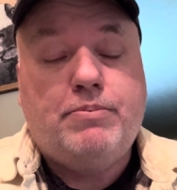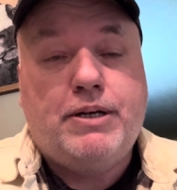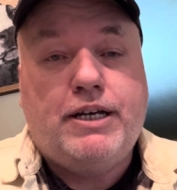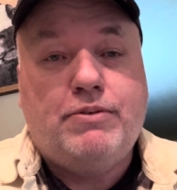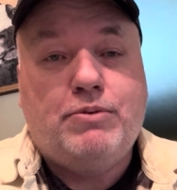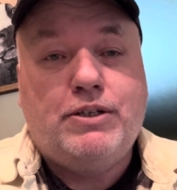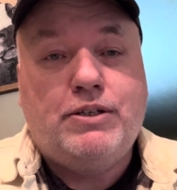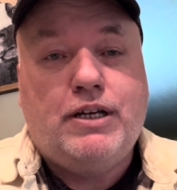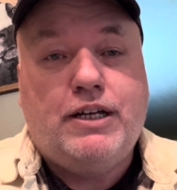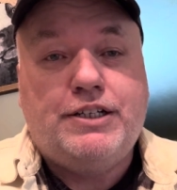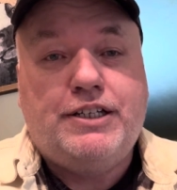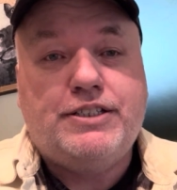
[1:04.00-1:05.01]
my, what I
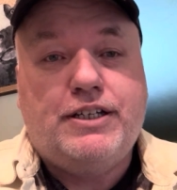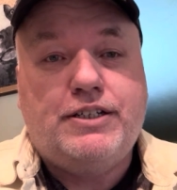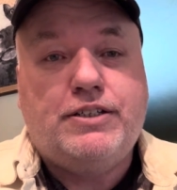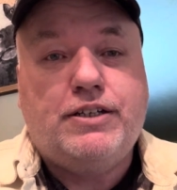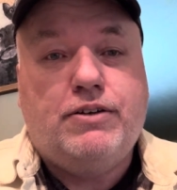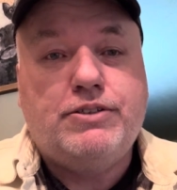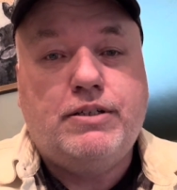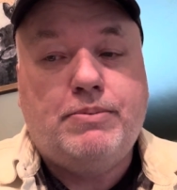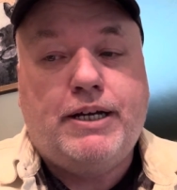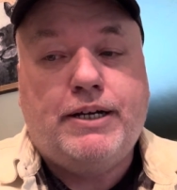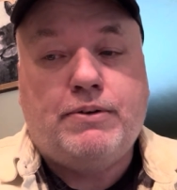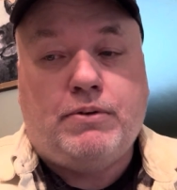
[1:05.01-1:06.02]
guess I'd call
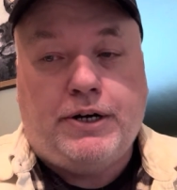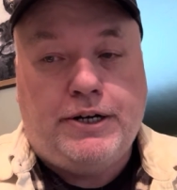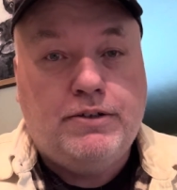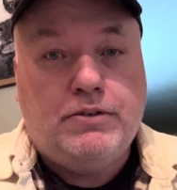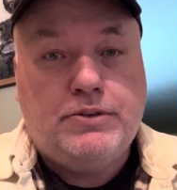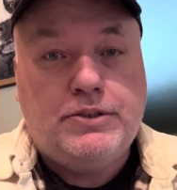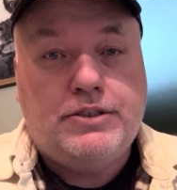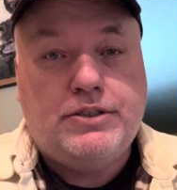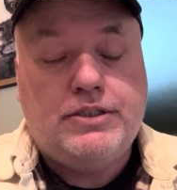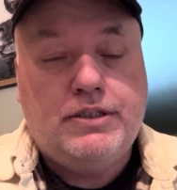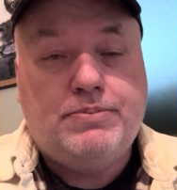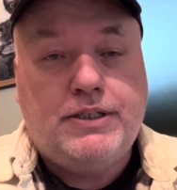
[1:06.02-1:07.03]
semi-grails, the
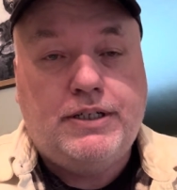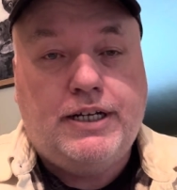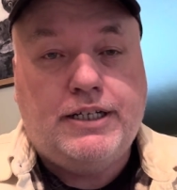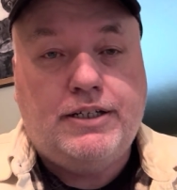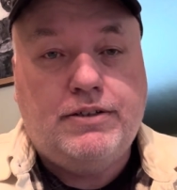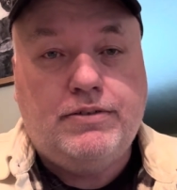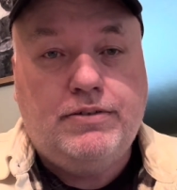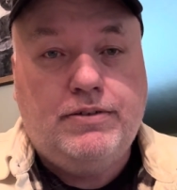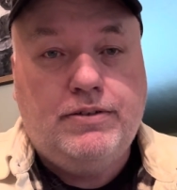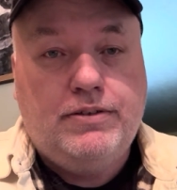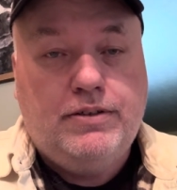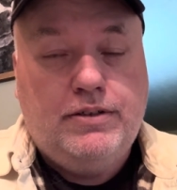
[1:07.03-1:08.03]
stuff that I can,
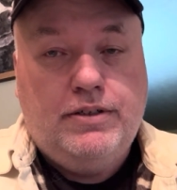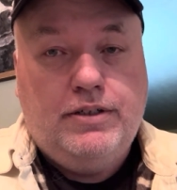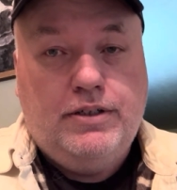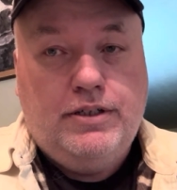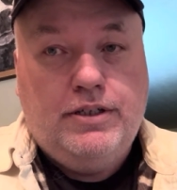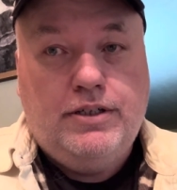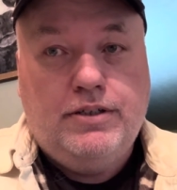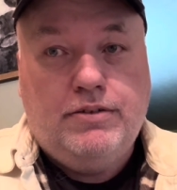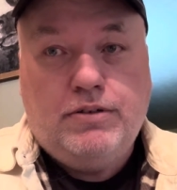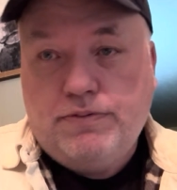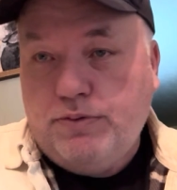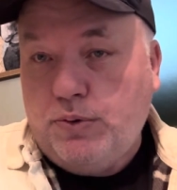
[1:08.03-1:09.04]

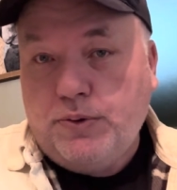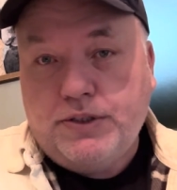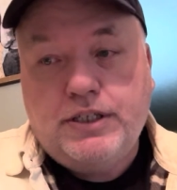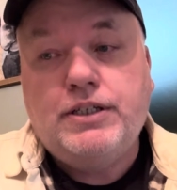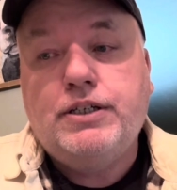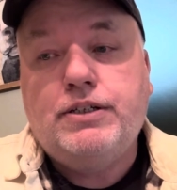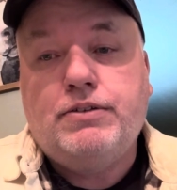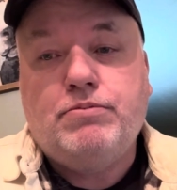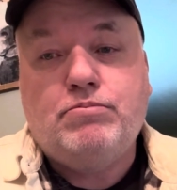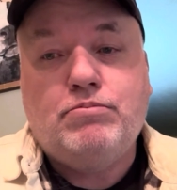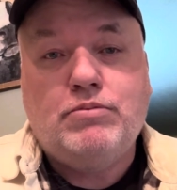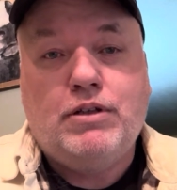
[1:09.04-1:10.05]
afford to get.
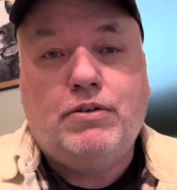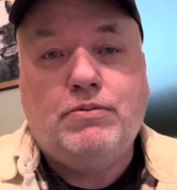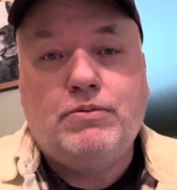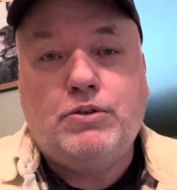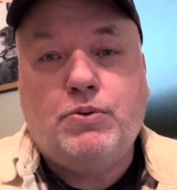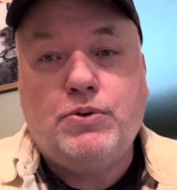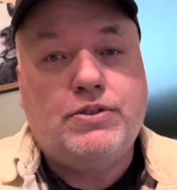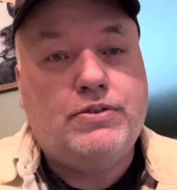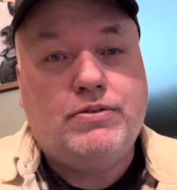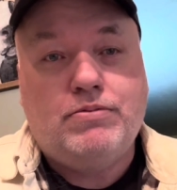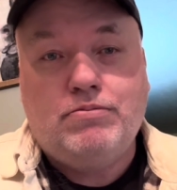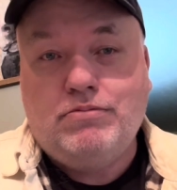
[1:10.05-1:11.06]
Of
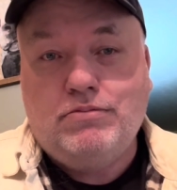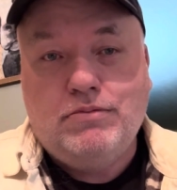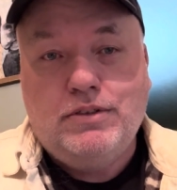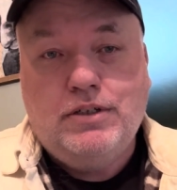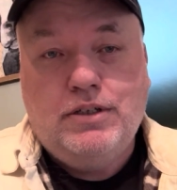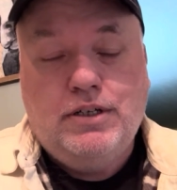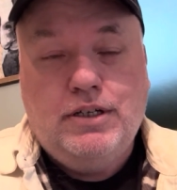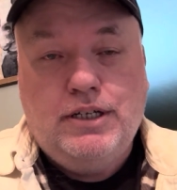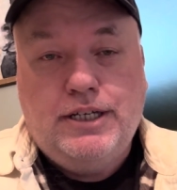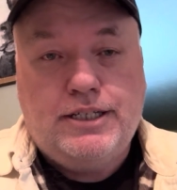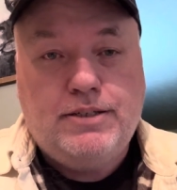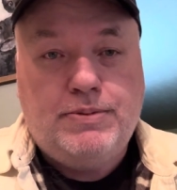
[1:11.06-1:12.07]
course,
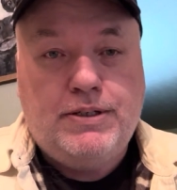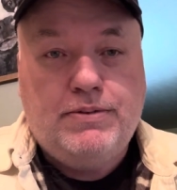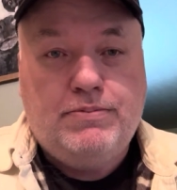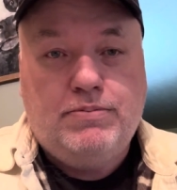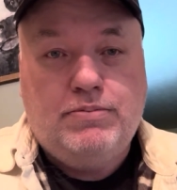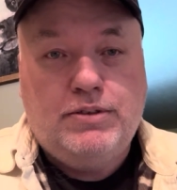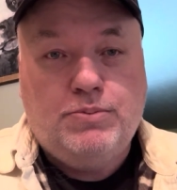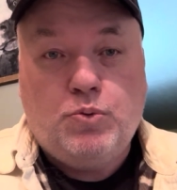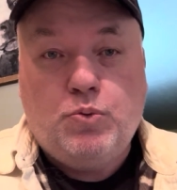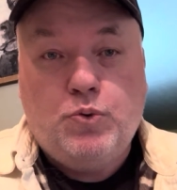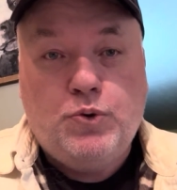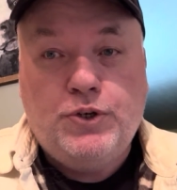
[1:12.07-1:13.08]
X-Men
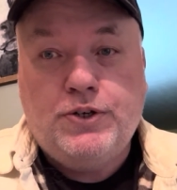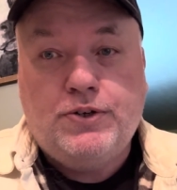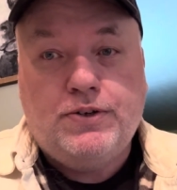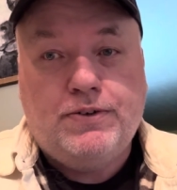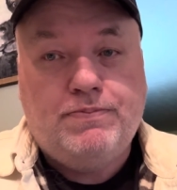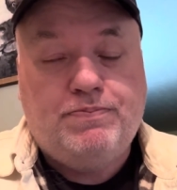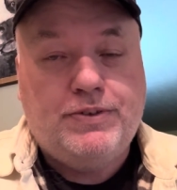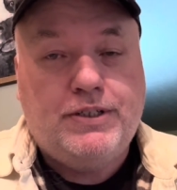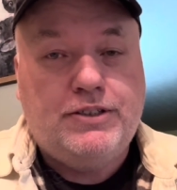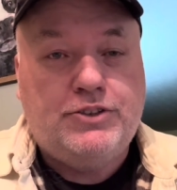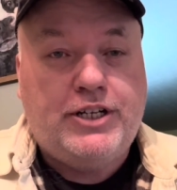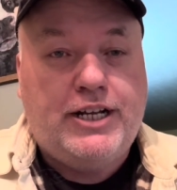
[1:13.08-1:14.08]
#1 or
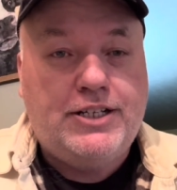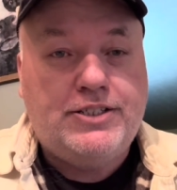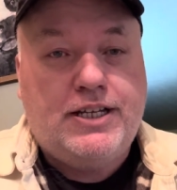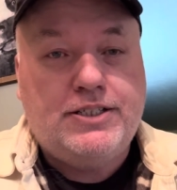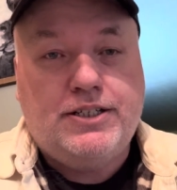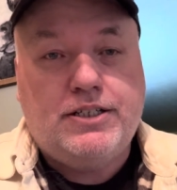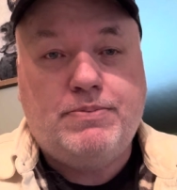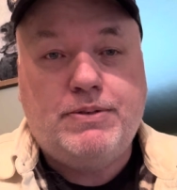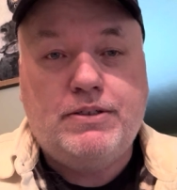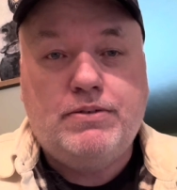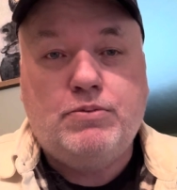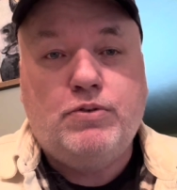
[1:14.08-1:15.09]
Giant Size X-Men
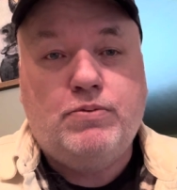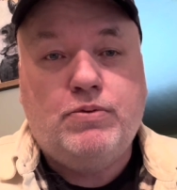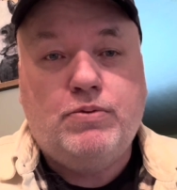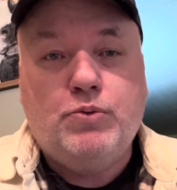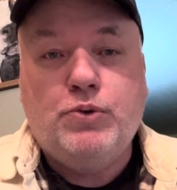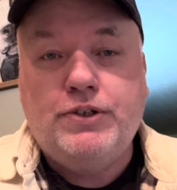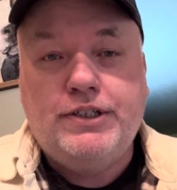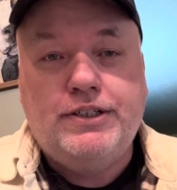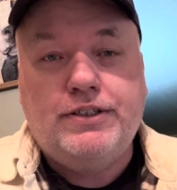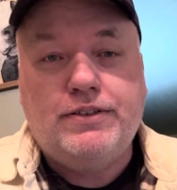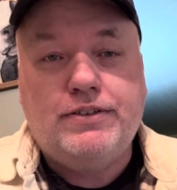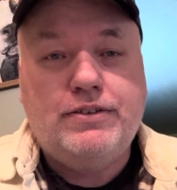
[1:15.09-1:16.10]

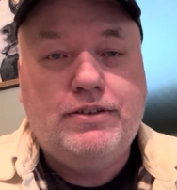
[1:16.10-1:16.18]
#1,